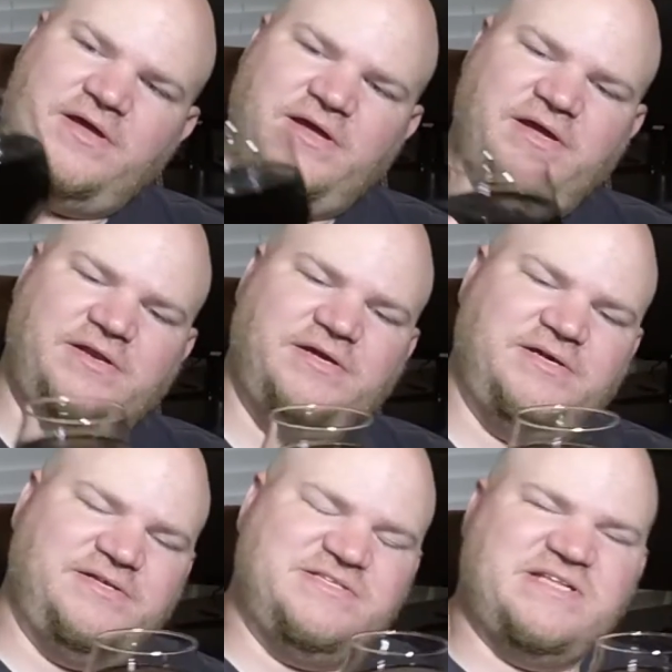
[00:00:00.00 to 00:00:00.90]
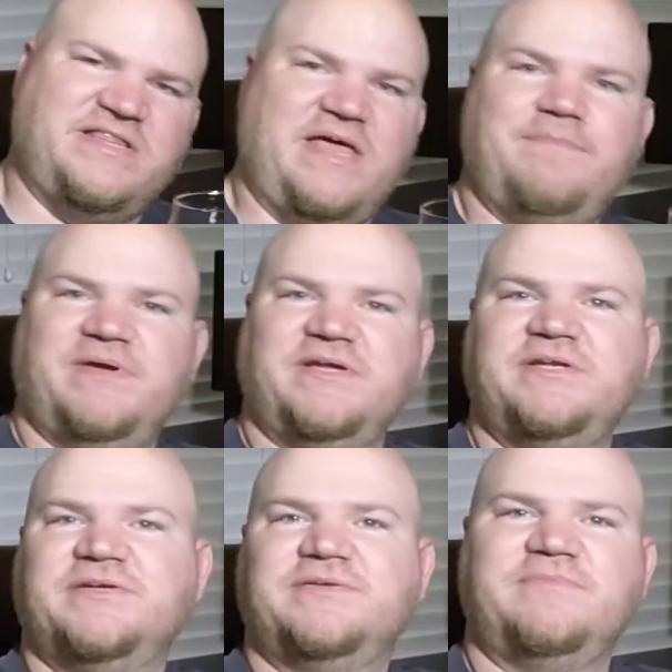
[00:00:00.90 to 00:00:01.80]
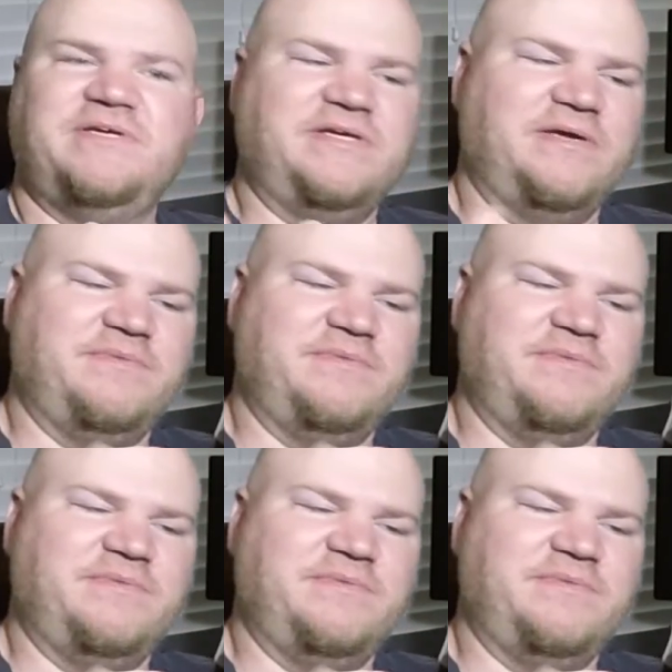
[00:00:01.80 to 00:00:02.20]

And it's not that big a deal to me.